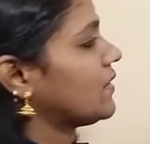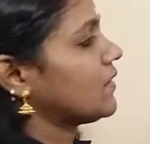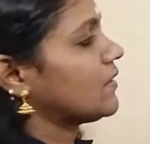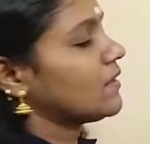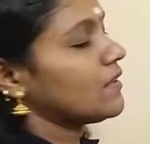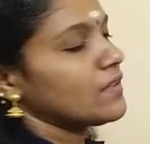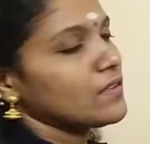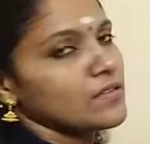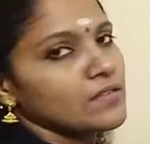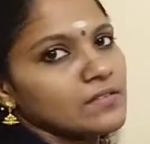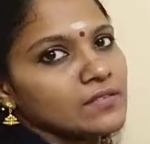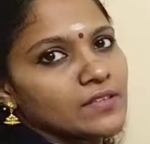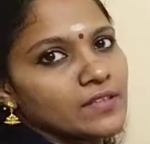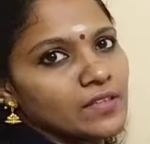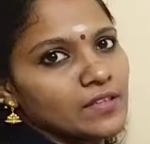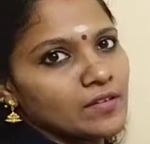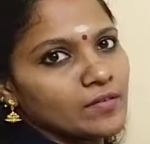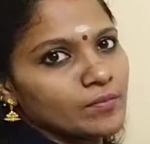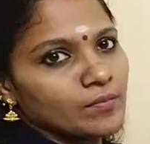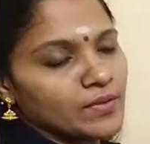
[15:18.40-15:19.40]
E,
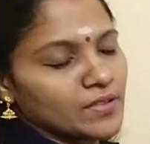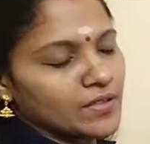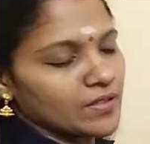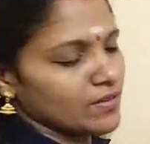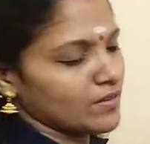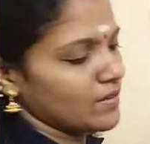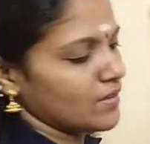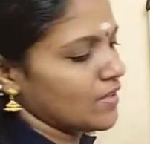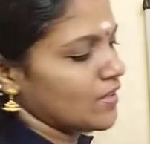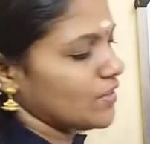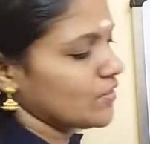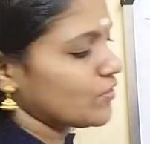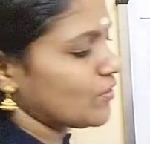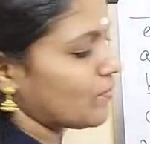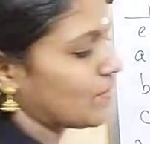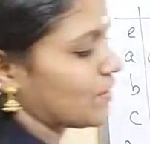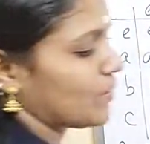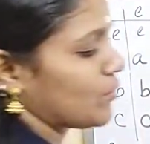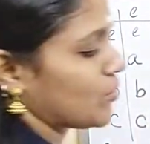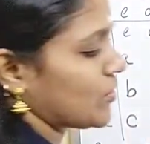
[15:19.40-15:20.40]
C, B.
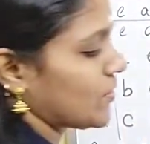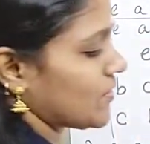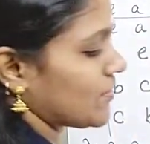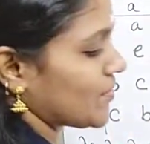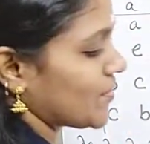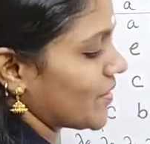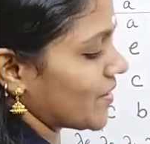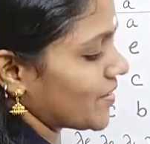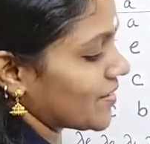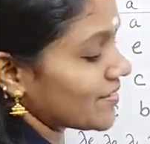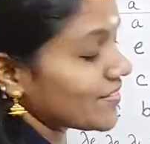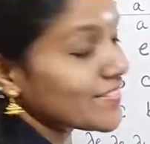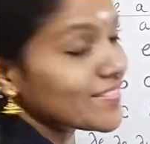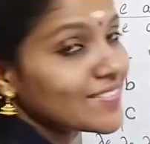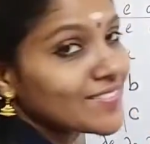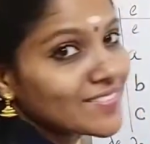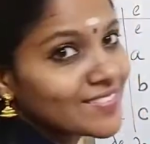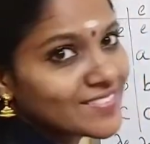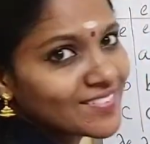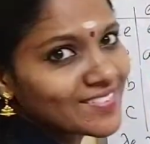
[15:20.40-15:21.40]
So what about this one?
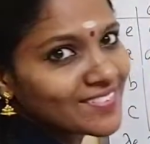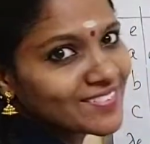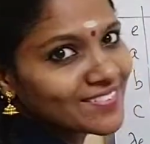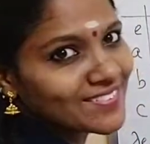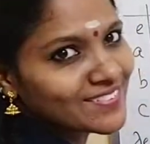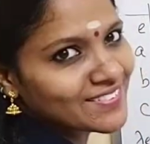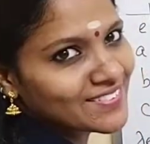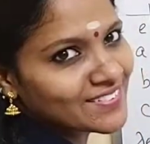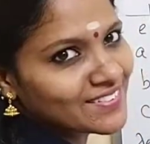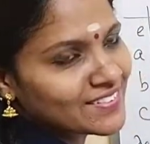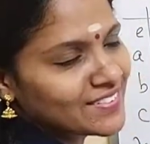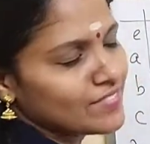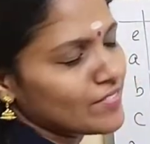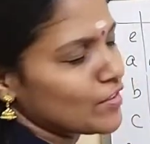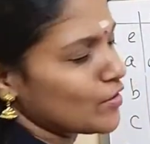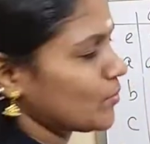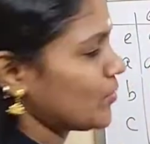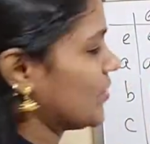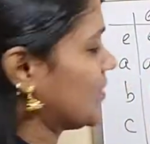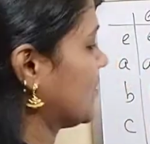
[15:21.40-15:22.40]

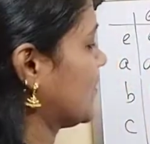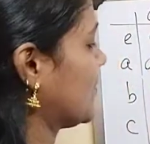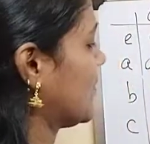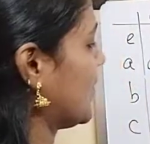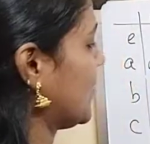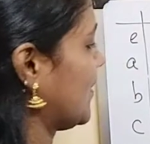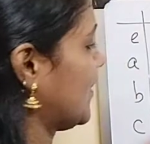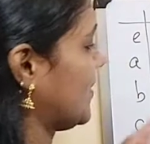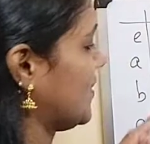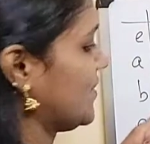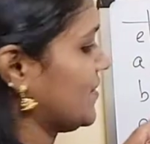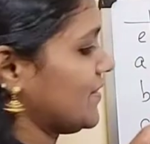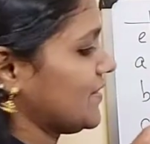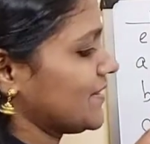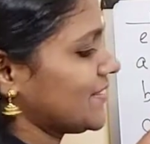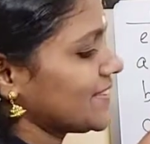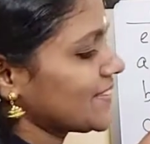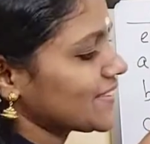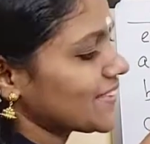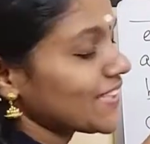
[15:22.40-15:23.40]
What about this one?
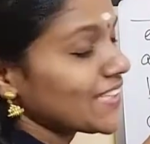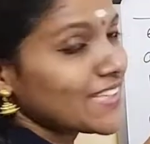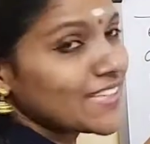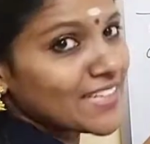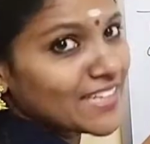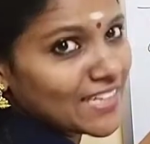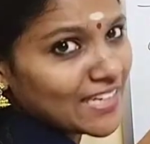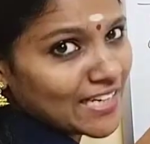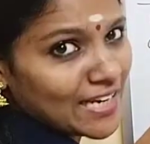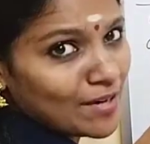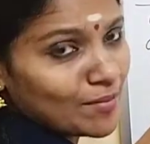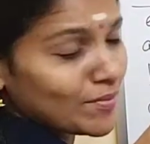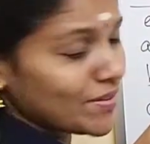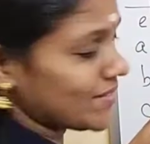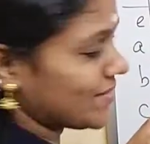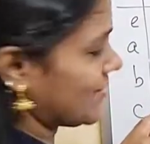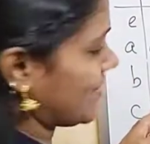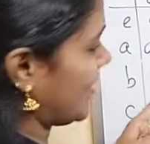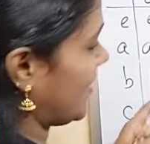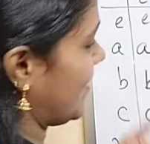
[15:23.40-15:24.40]
This is clearly
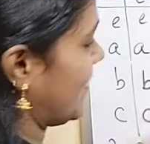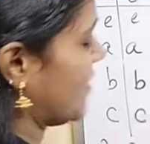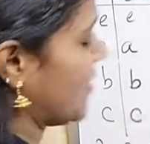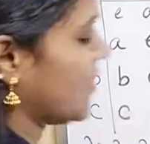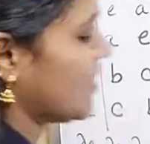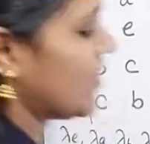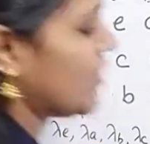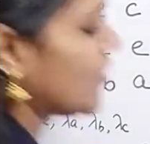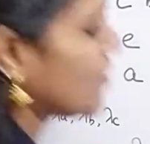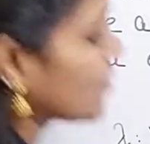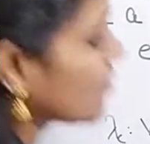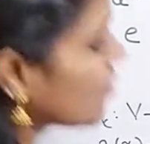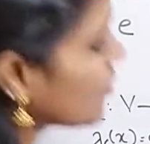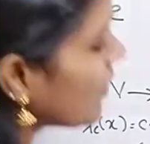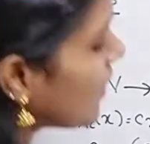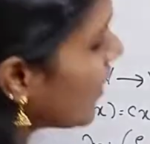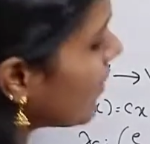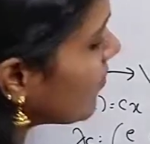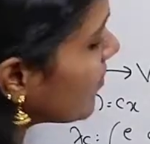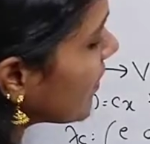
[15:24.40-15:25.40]
lambda C. So
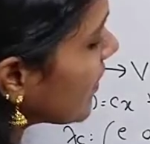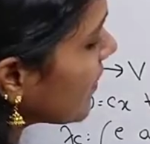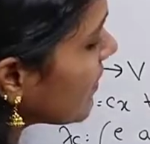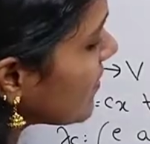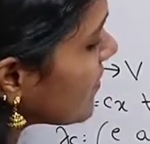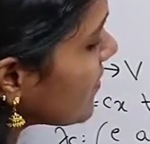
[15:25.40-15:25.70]
lambda